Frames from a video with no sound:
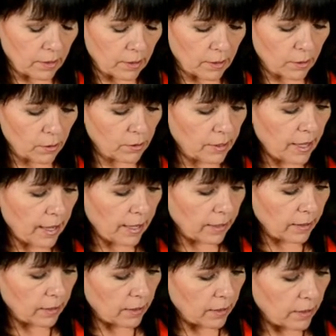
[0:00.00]
Okay.
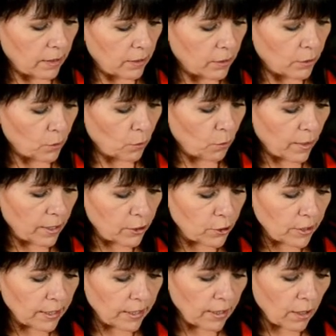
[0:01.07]
So once
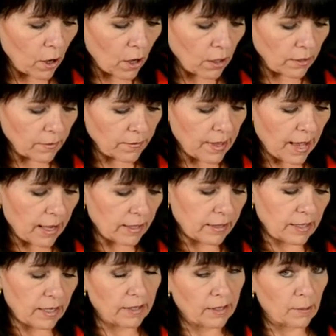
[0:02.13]
you get all of that
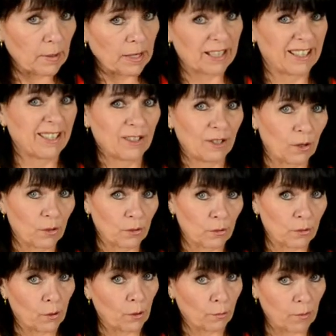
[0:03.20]
done, I'm not going to go through
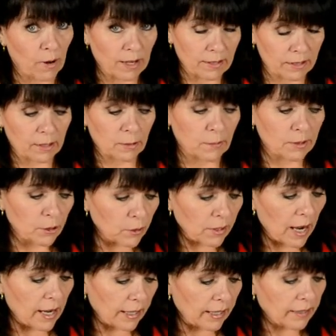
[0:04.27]
the whole process, but you
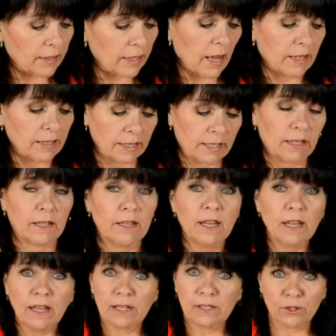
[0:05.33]
kind of get the idea.
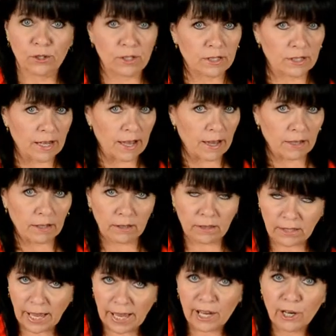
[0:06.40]
It's just
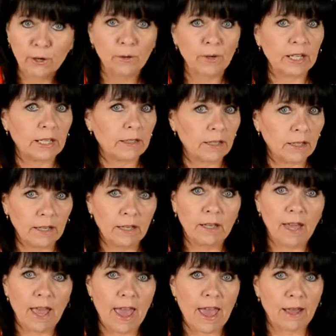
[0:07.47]
layering
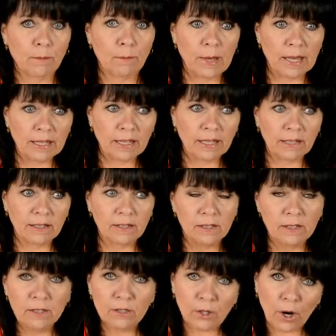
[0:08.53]
and making
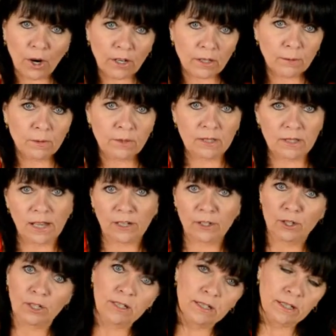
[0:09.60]
dark
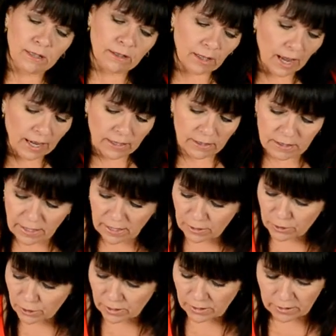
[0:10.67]
sections and light
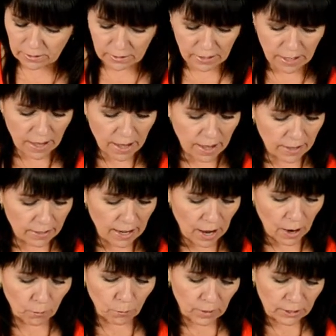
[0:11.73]
sections.
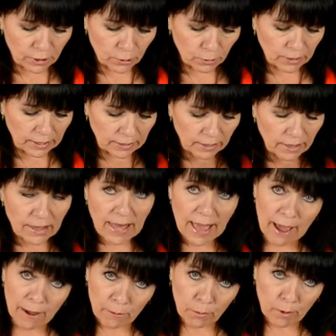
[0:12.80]
Now once you get
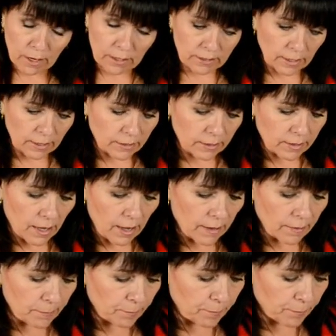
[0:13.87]
that process done,